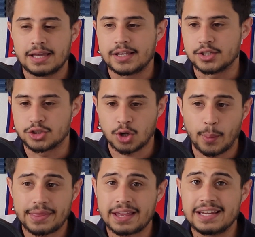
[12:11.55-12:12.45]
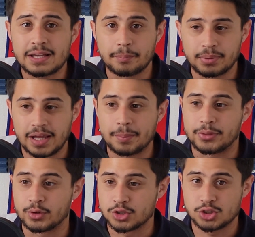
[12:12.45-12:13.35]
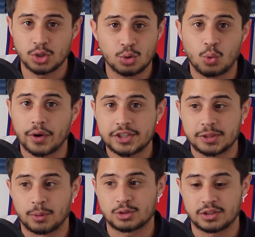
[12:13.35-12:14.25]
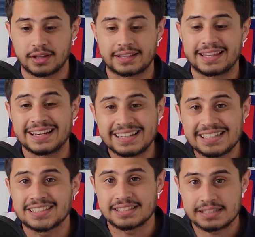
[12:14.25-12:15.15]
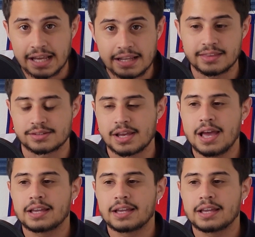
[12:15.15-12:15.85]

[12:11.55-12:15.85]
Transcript: He's showing that he can play, but there are still question marks there. Like, can he sustain this?